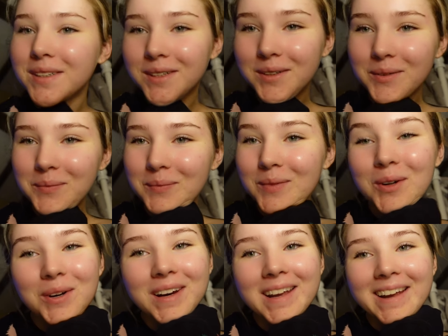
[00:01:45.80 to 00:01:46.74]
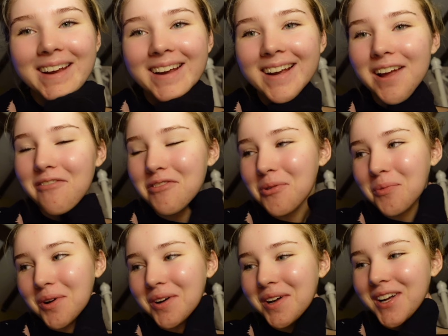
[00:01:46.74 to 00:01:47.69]
Good morning
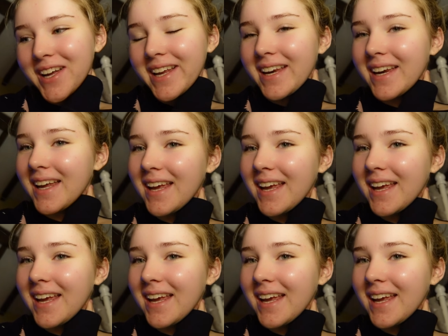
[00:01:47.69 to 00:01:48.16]
everyone.